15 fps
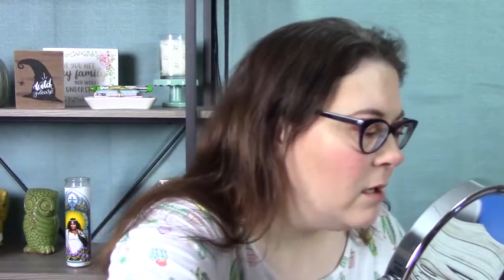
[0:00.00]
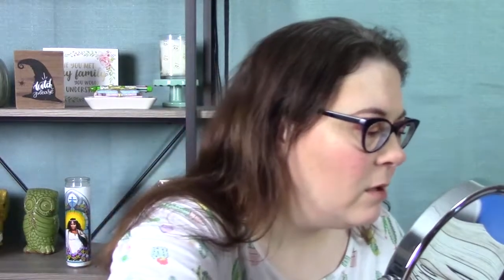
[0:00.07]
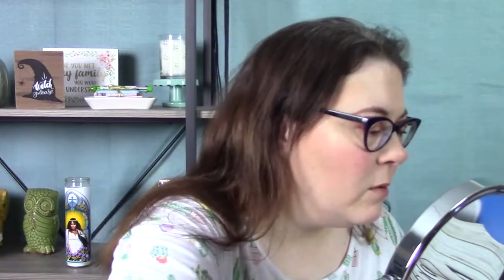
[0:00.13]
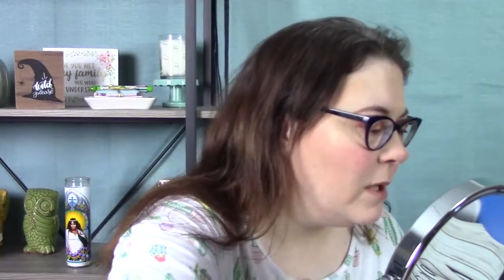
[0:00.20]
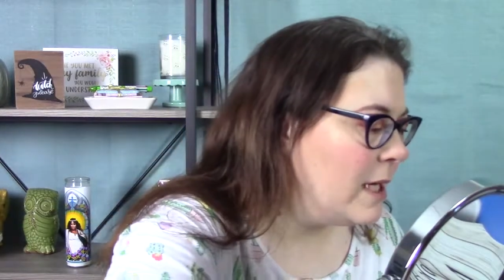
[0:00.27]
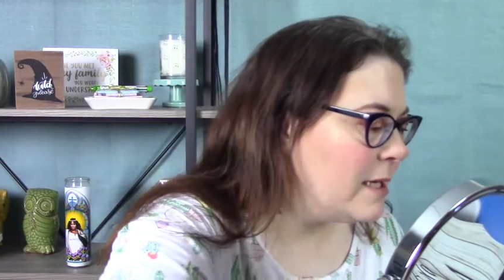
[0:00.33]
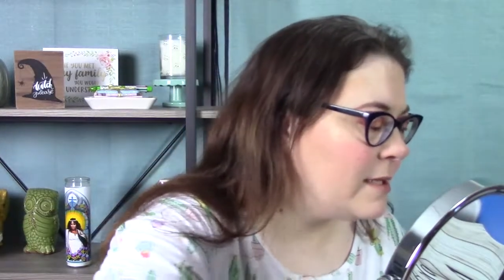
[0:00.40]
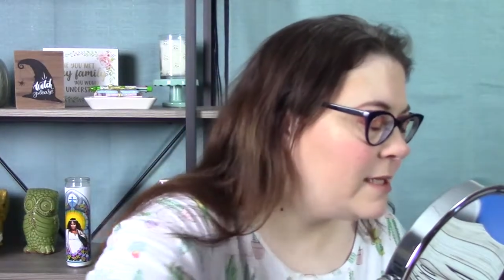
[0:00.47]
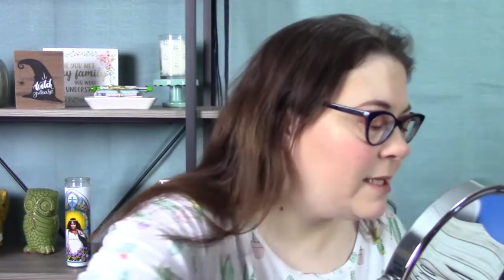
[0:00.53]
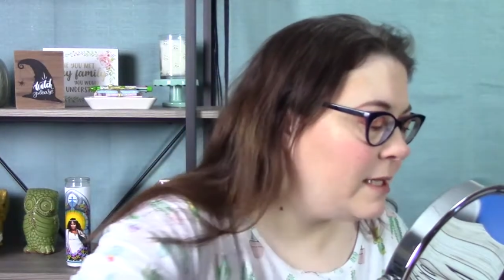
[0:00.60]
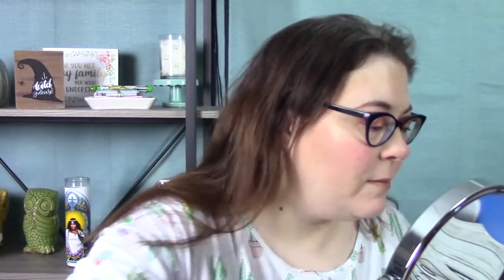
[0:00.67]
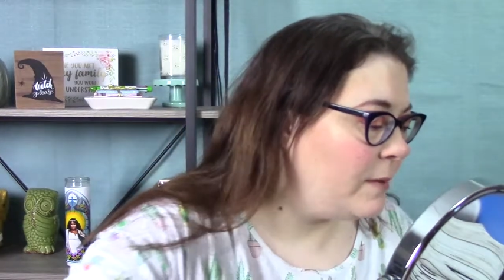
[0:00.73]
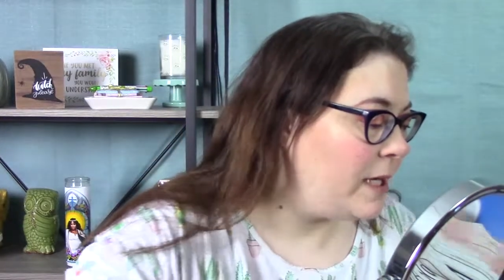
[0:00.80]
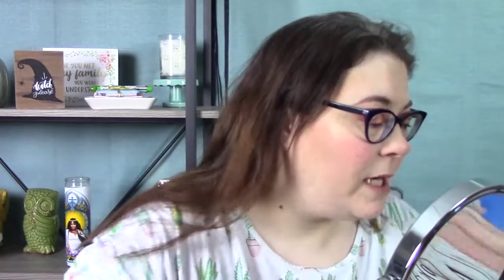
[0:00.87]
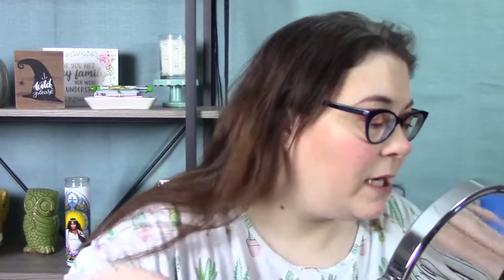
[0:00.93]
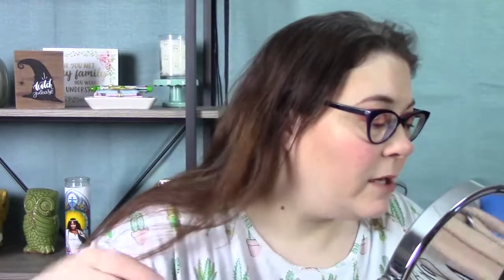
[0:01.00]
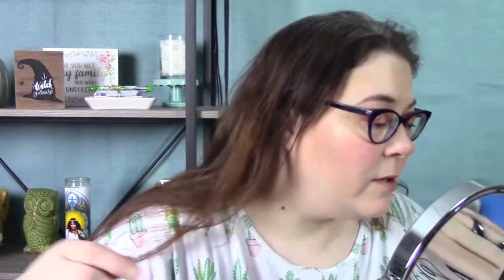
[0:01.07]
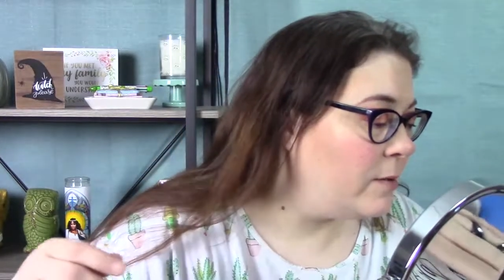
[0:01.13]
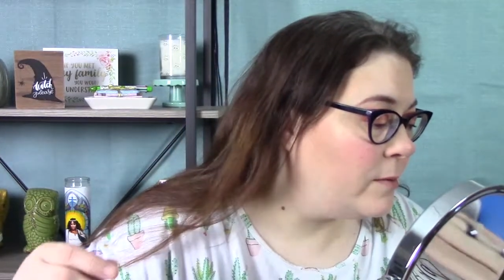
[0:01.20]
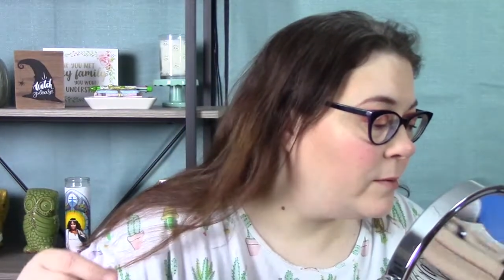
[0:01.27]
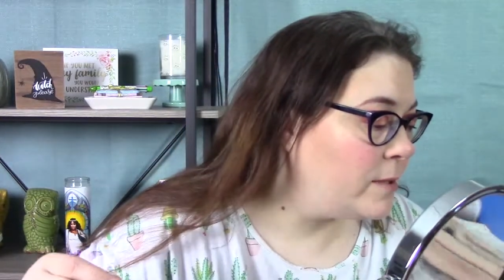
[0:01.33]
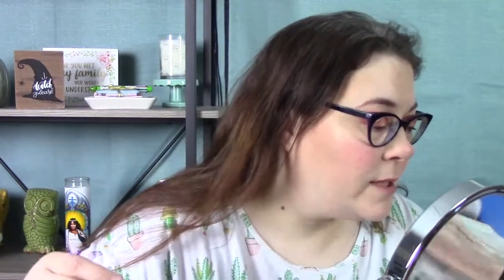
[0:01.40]
What else did we
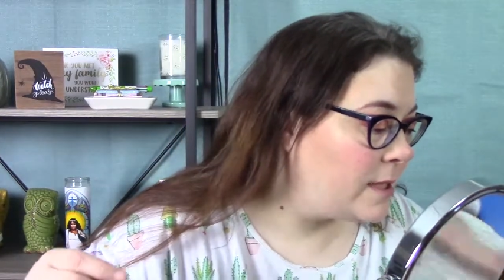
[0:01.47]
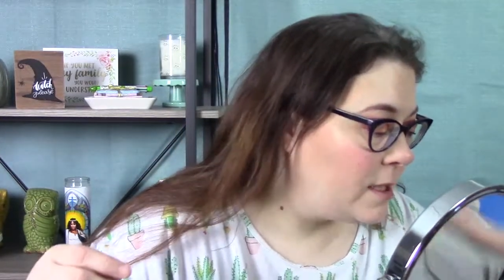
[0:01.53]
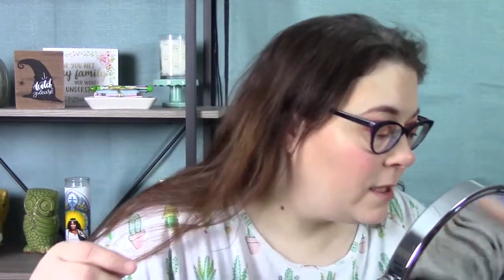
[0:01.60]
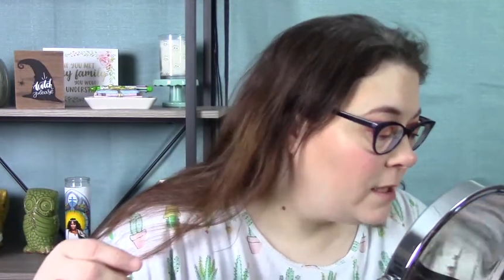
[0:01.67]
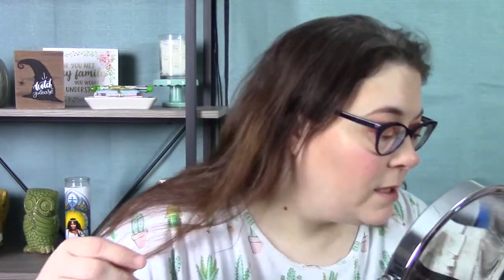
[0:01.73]
use?